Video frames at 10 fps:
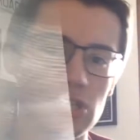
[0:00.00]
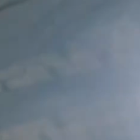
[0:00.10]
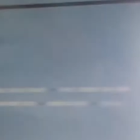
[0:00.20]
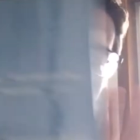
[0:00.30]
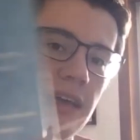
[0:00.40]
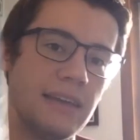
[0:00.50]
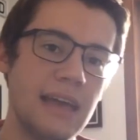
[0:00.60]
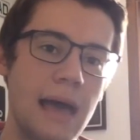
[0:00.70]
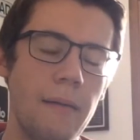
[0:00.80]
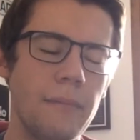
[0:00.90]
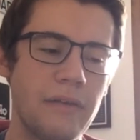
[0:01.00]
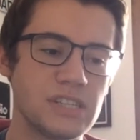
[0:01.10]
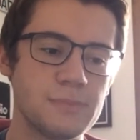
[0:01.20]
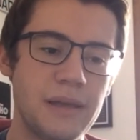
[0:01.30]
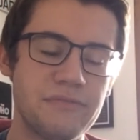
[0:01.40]
some of like
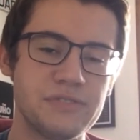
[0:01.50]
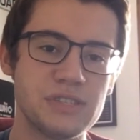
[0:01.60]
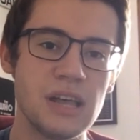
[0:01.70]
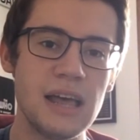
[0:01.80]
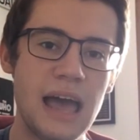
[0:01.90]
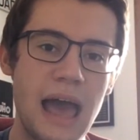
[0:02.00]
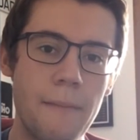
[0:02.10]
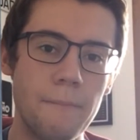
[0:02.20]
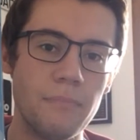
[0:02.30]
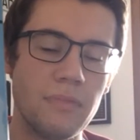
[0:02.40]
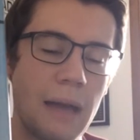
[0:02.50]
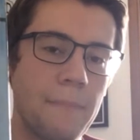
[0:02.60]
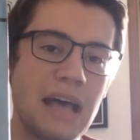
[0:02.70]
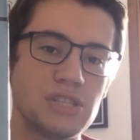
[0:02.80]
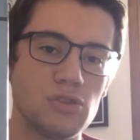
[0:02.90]
the Smiths
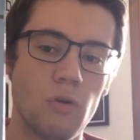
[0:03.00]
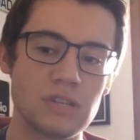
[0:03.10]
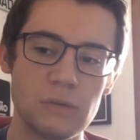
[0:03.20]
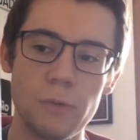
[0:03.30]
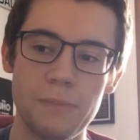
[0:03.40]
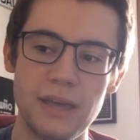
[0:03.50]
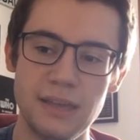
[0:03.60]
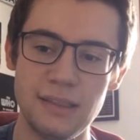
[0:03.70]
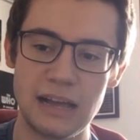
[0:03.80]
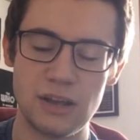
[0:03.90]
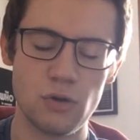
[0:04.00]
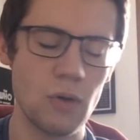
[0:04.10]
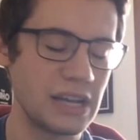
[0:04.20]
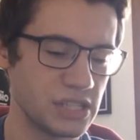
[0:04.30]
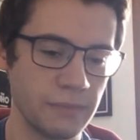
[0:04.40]
like best songs, it would be like
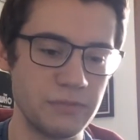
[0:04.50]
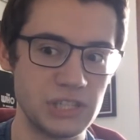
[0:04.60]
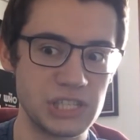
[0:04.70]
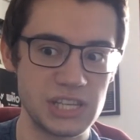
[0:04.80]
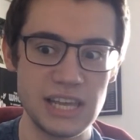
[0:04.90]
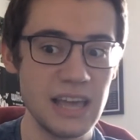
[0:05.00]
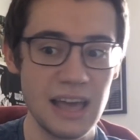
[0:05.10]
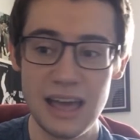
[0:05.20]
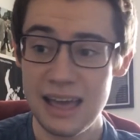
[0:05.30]
quite something to see.